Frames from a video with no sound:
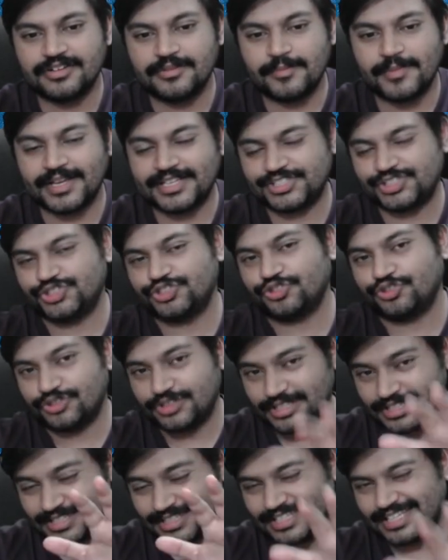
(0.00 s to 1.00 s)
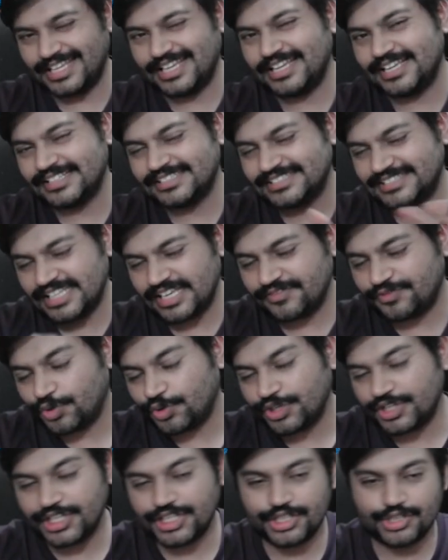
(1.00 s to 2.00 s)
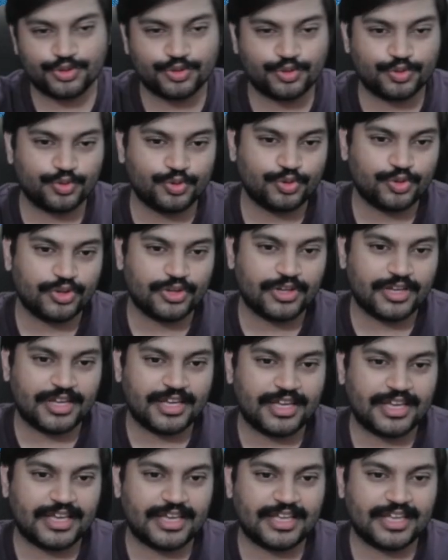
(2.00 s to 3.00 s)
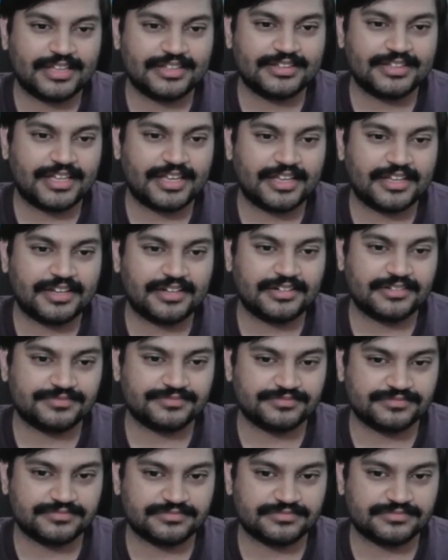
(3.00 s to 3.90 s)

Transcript: makes sure that the king is safe on e2, and then